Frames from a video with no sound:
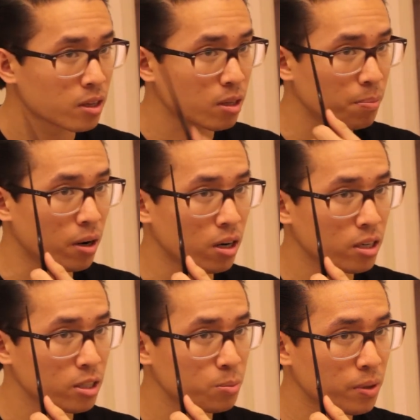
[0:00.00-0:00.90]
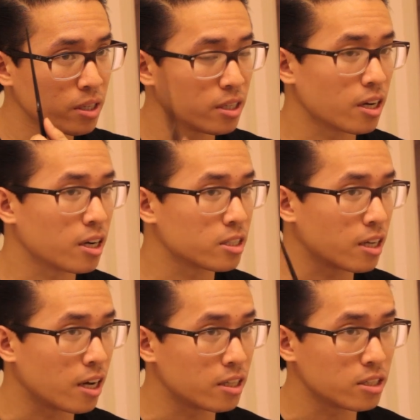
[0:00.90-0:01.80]
The part is pretty nice,
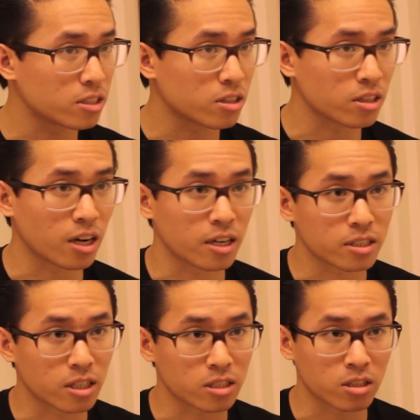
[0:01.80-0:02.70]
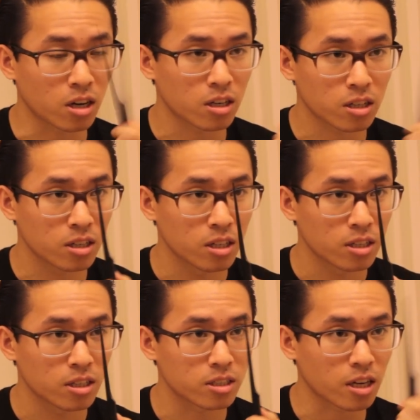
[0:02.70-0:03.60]
the edges are nice, there's not a,
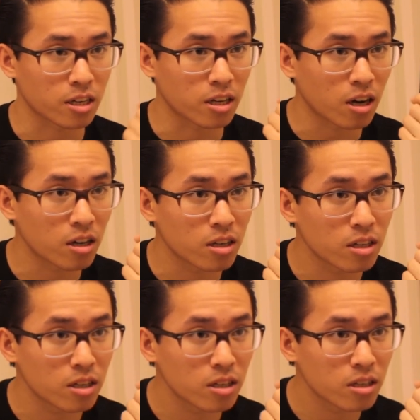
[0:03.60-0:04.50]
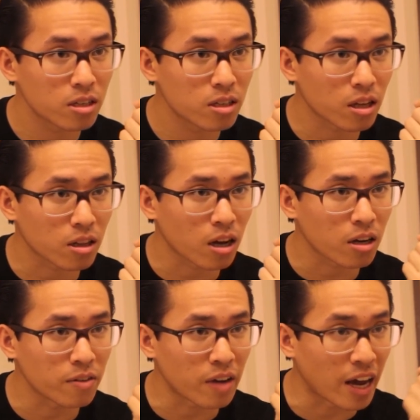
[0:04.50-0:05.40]
there's like not a
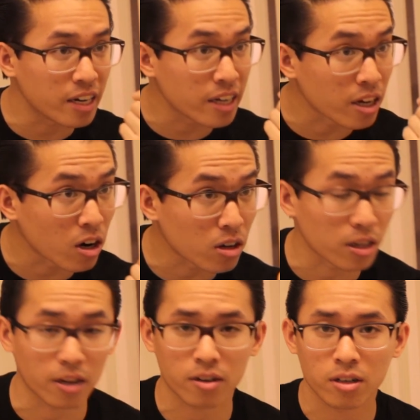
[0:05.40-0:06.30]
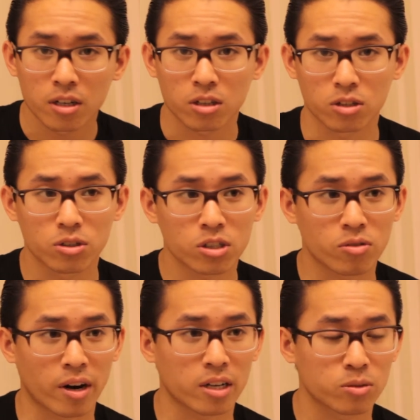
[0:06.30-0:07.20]
lot, if any at all, like loose
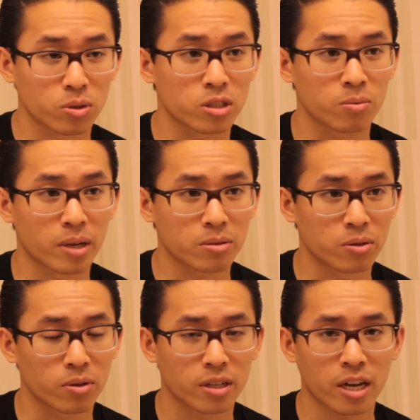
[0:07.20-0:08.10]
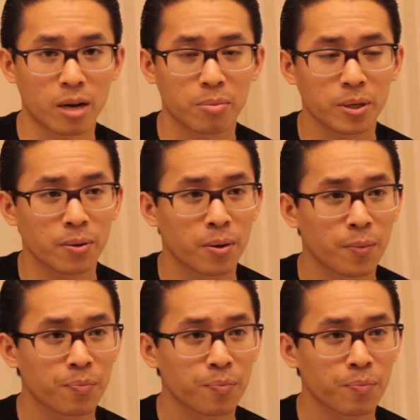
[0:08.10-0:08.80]
strands, which makes me really happy.